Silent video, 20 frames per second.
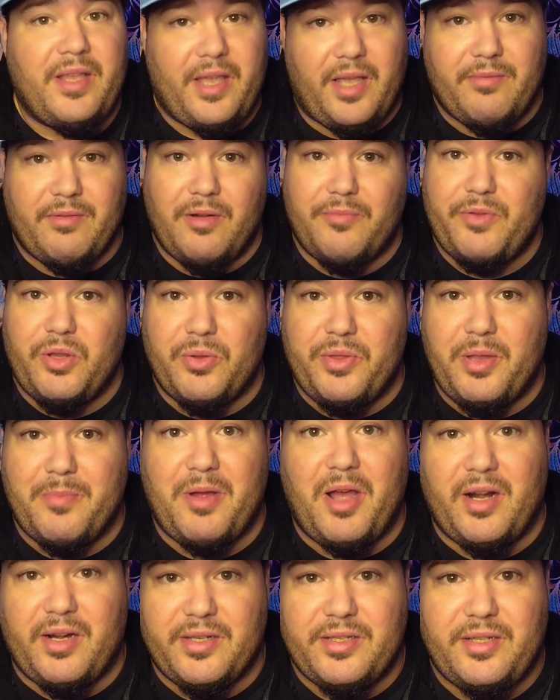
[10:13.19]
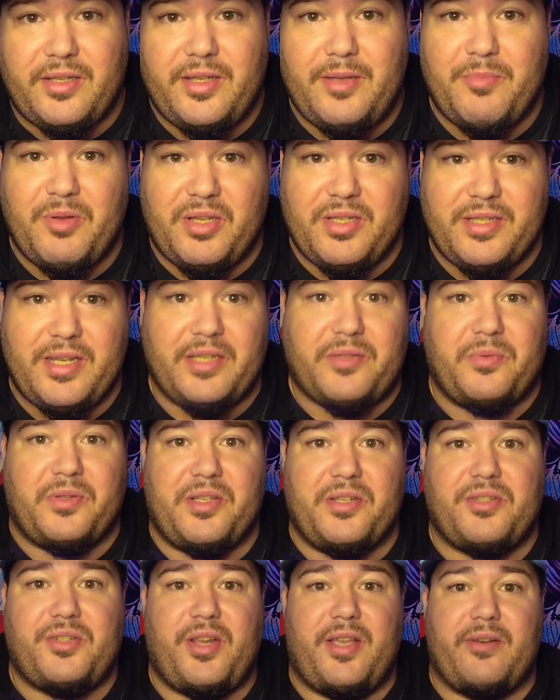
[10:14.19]
and review them honestly, because that's what
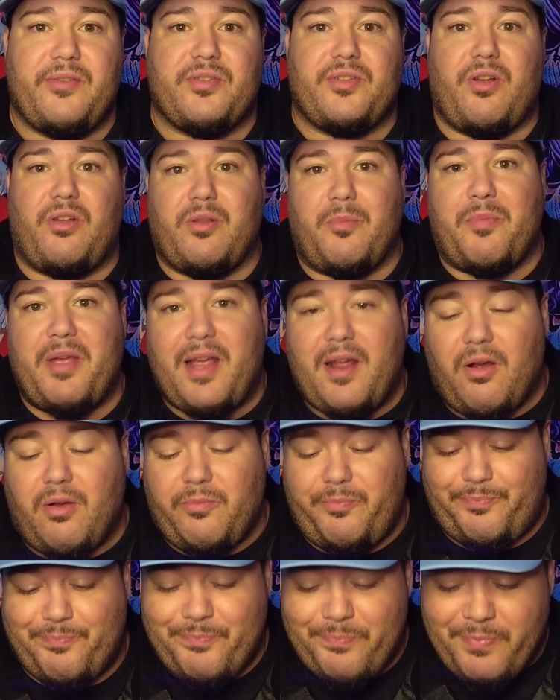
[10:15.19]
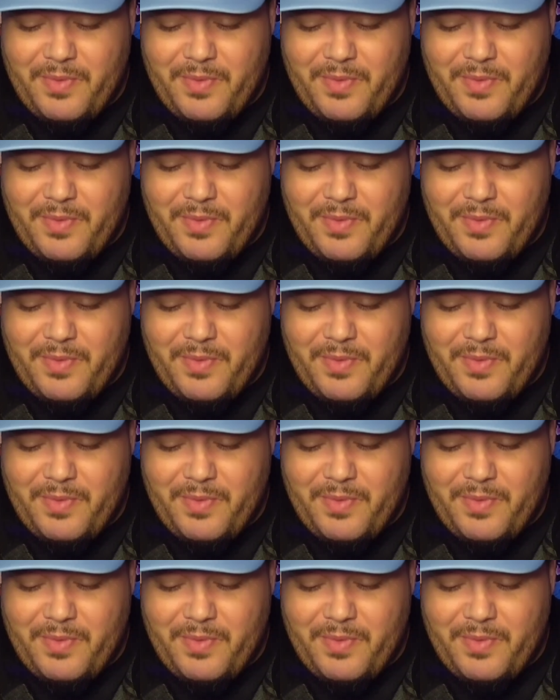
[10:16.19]
this channel is all about.